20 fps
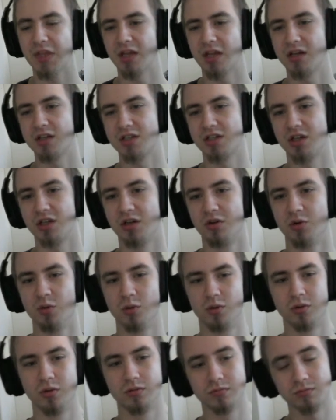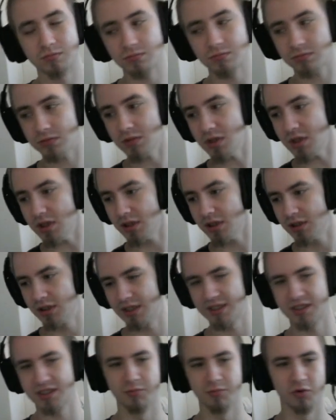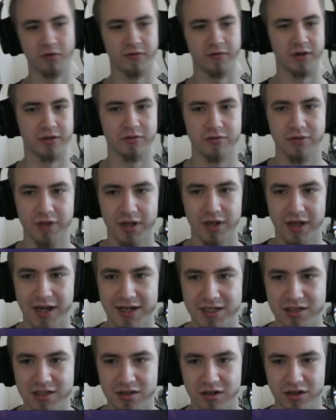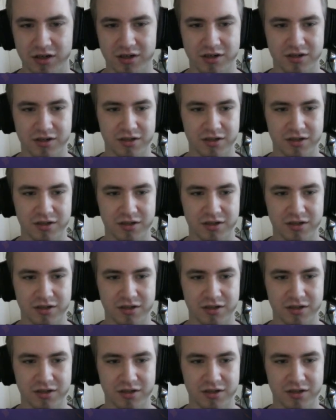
So let's move on to the last card